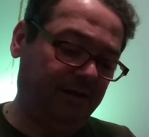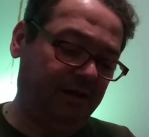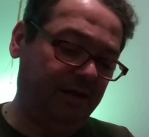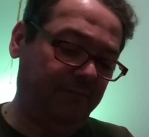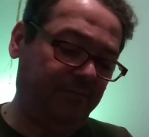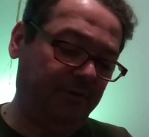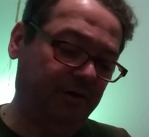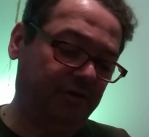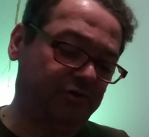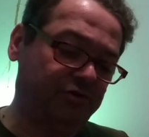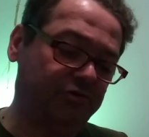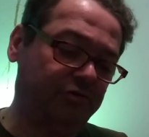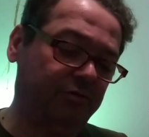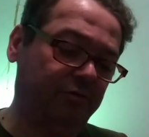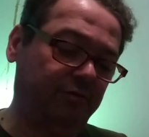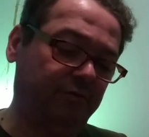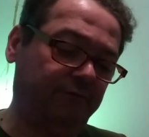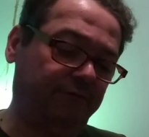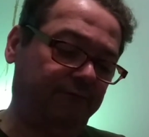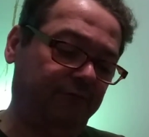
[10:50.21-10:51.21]
keeping
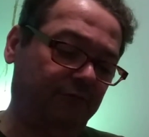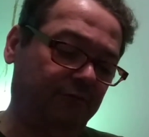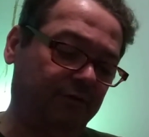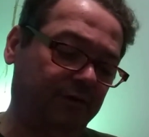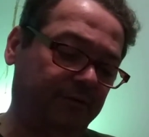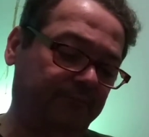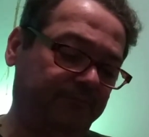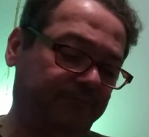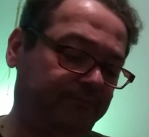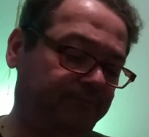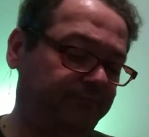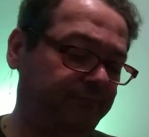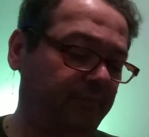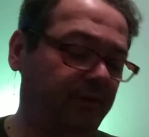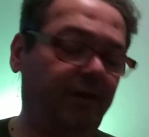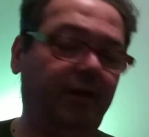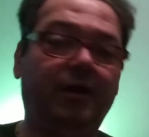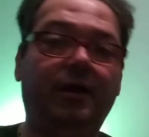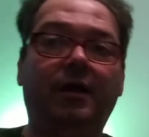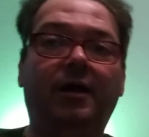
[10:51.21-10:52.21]
true to form,
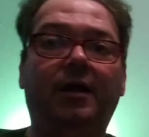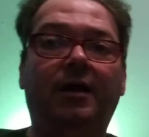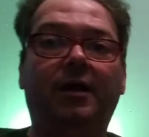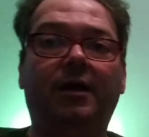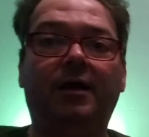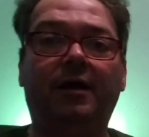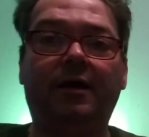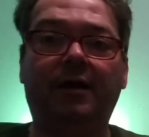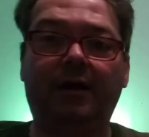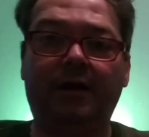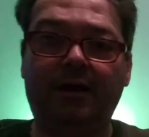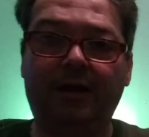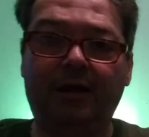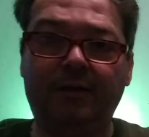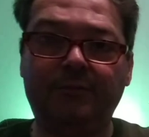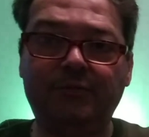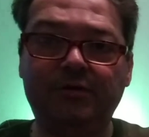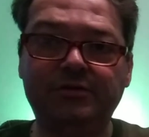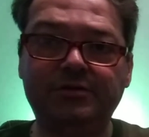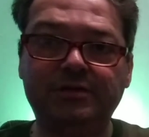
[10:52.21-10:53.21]

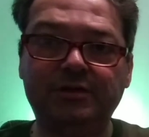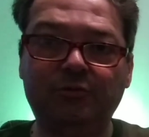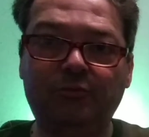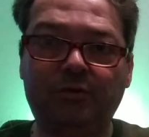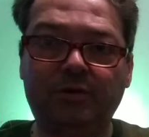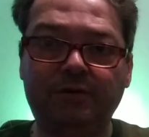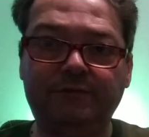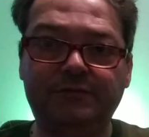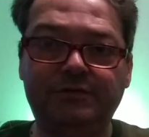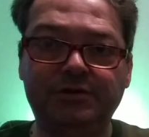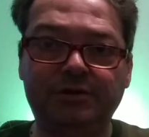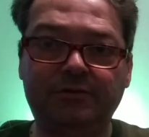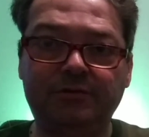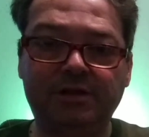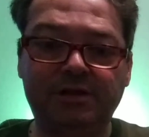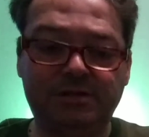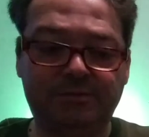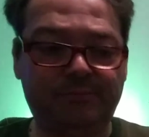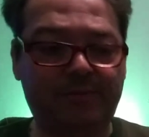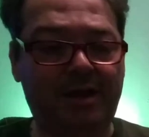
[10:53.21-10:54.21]
I'm using one of
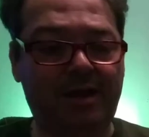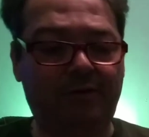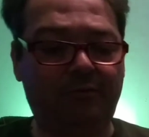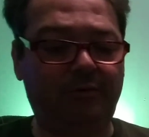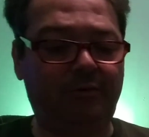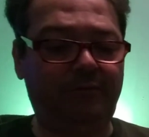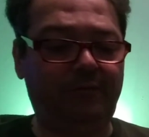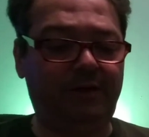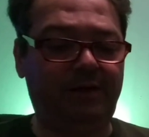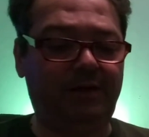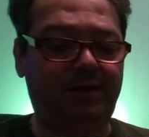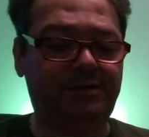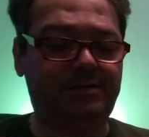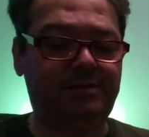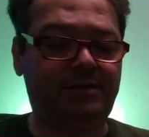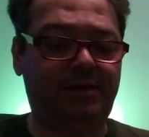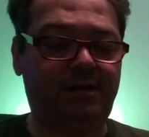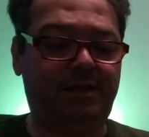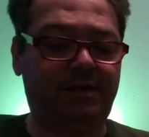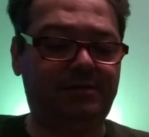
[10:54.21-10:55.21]
Jody's power
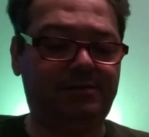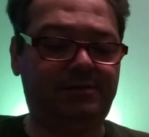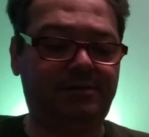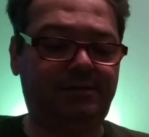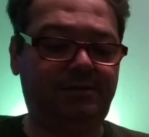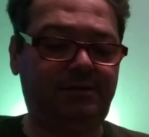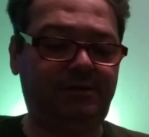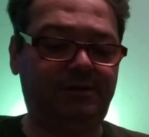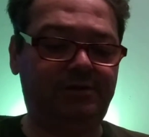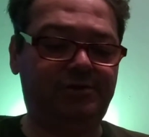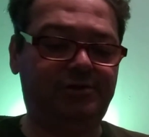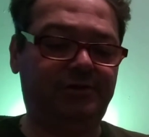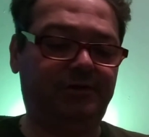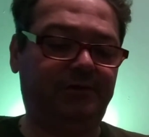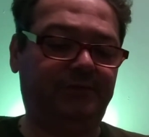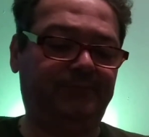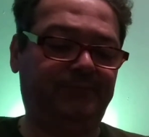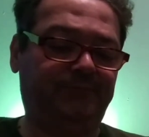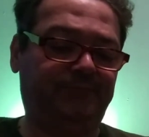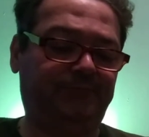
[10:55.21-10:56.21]
rings as the
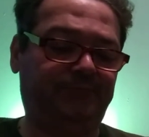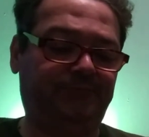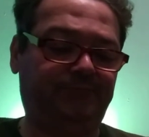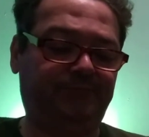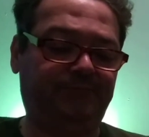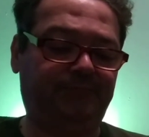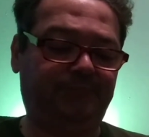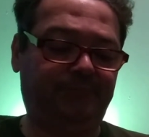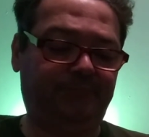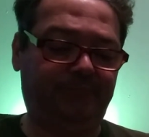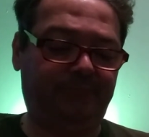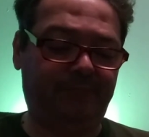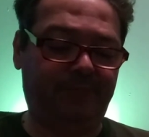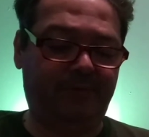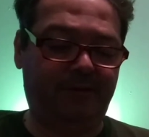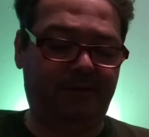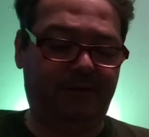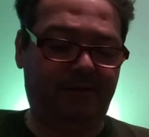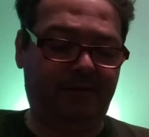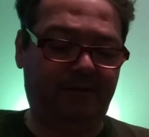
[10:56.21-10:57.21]
ligature.
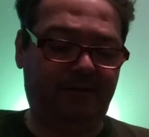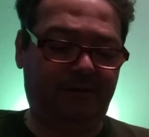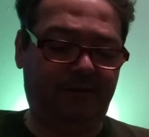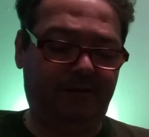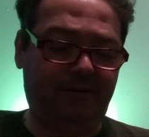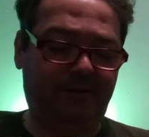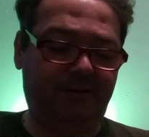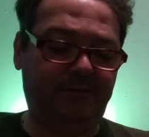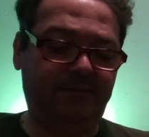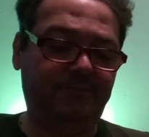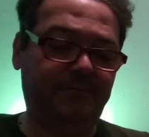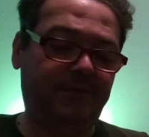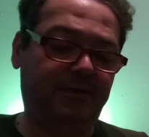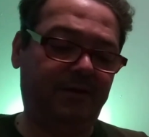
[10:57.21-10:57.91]
Okay.